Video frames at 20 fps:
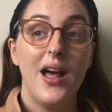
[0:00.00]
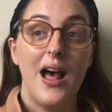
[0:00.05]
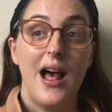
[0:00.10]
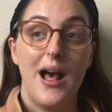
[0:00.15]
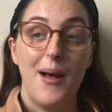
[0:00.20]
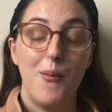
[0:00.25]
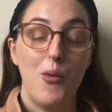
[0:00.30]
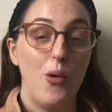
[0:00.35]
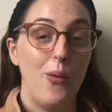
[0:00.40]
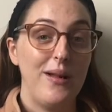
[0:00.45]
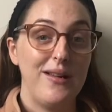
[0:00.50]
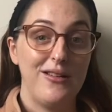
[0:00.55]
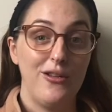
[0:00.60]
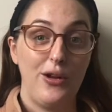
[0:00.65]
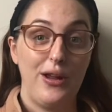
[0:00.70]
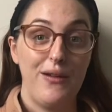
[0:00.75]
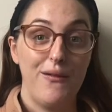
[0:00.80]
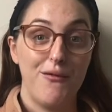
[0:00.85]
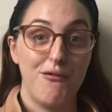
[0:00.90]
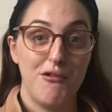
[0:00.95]
I'm always
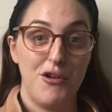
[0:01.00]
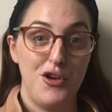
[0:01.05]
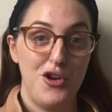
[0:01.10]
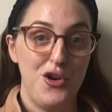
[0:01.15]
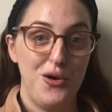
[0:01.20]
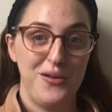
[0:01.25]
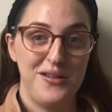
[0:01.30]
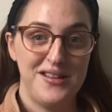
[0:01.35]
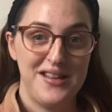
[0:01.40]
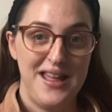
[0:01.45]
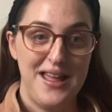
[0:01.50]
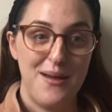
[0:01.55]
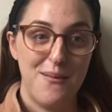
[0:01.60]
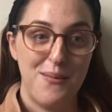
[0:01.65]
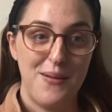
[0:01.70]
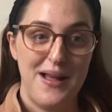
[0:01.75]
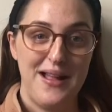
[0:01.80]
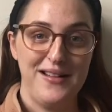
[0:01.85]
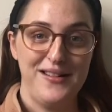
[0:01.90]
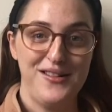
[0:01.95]
looking for a new tip
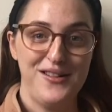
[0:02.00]
and